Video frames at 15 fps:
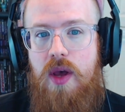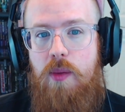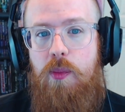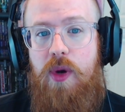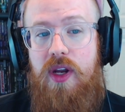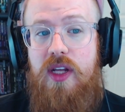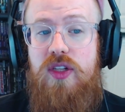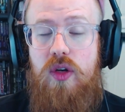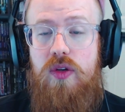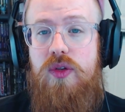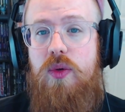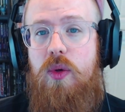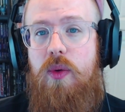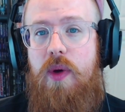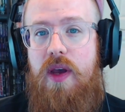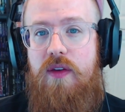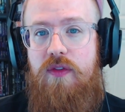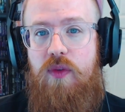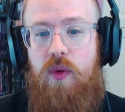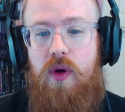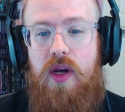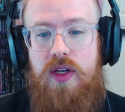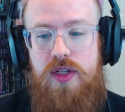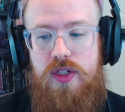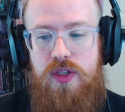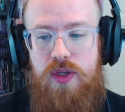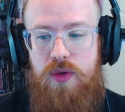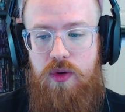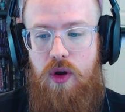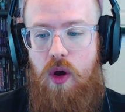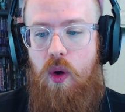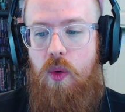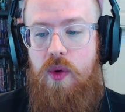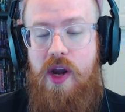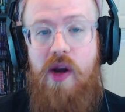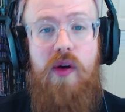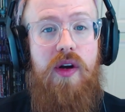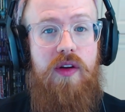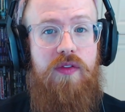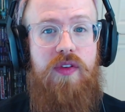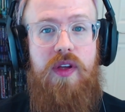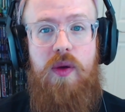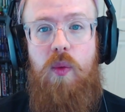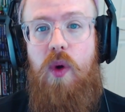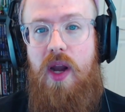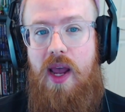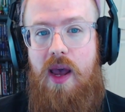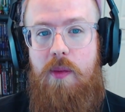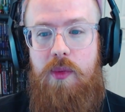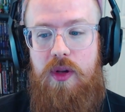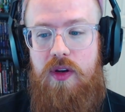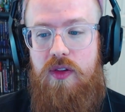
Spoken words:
but it's also a way for us to know narratively what happened.